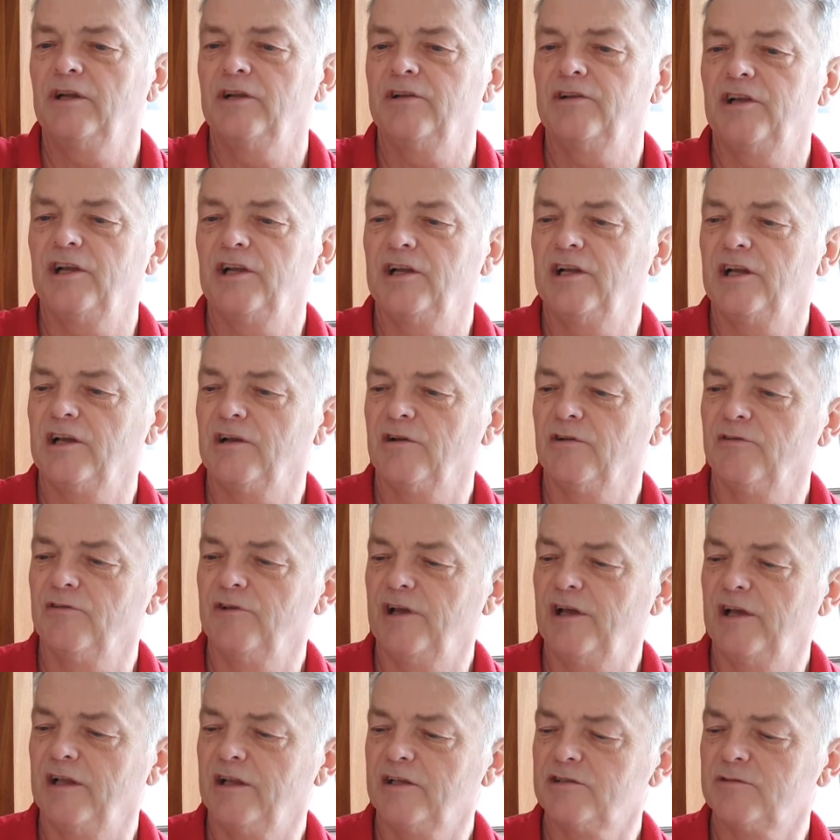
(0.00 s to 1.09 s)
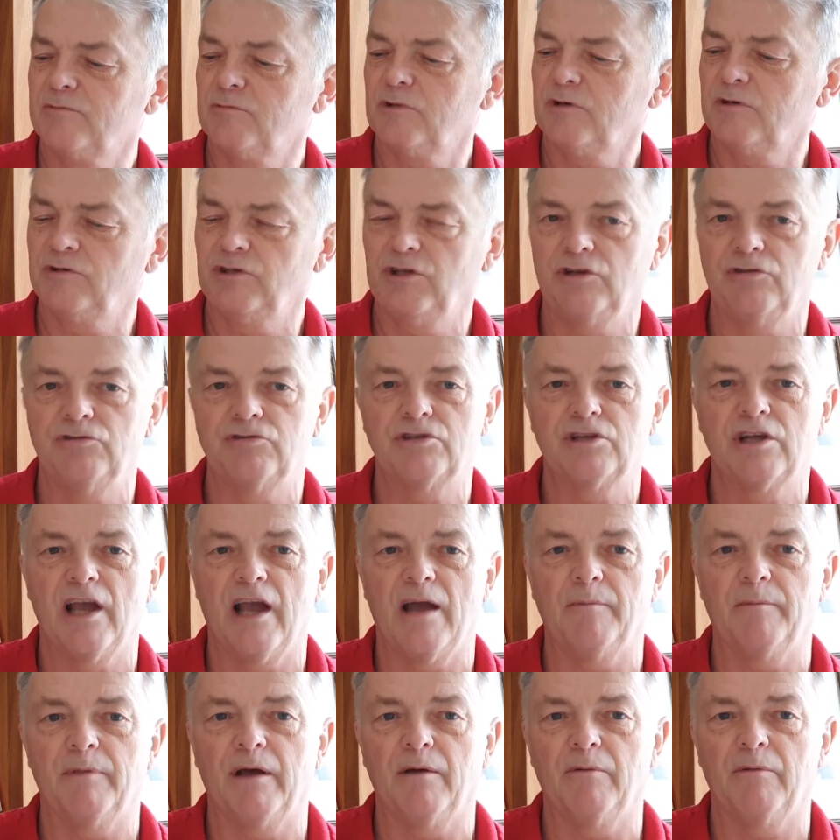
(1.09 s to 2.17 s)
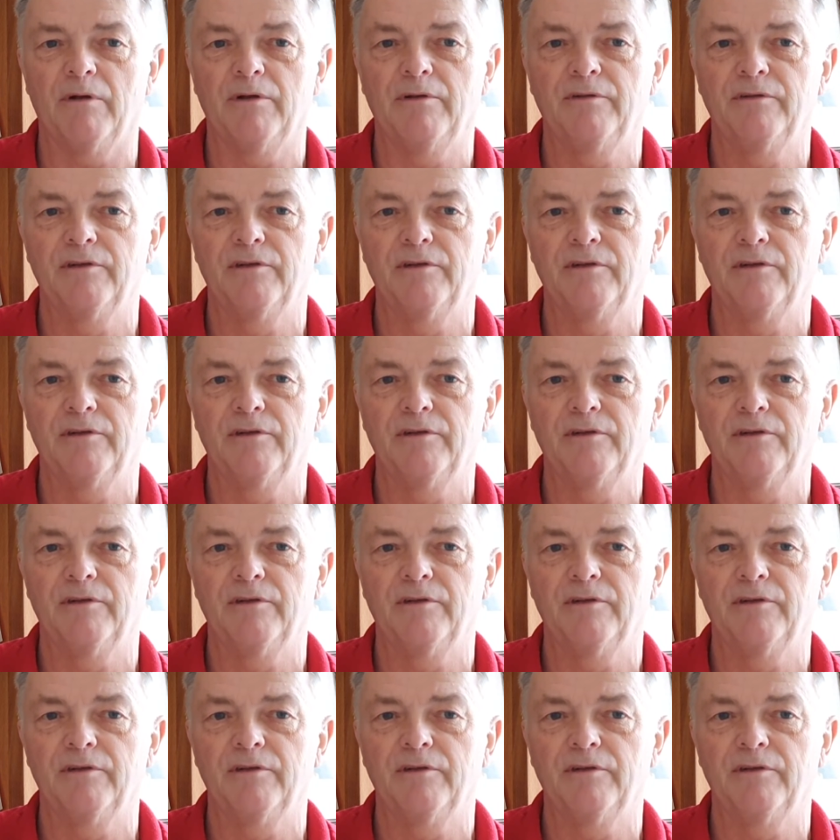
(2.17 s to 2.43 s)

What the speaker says: of DNA on there. That's a well used cap, that one.